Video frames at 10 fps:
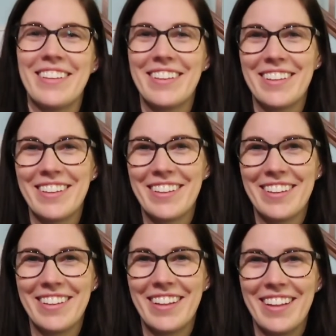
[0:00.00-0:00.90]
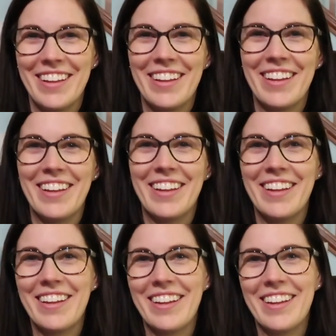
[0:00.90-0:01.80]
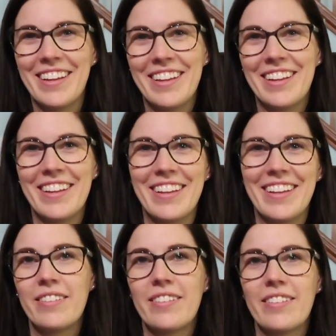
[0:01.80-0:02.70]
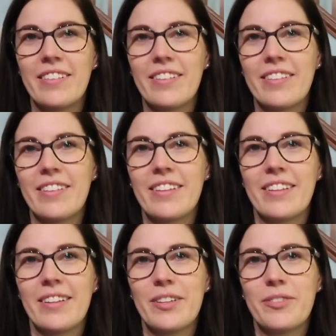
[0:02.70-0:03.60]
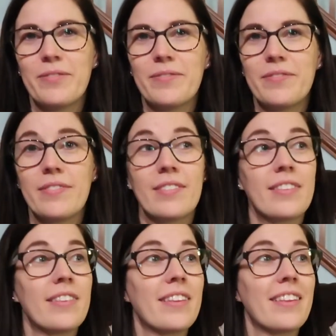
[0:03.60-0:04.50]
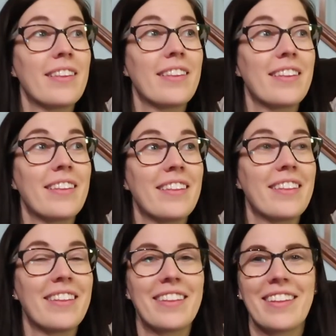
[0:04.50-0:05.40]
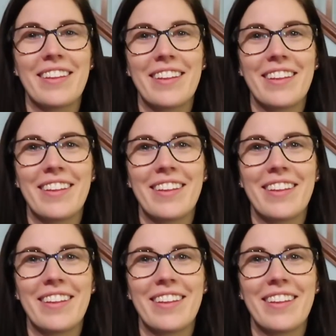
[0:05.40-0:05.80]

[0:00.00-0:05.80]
The person shown says nothing.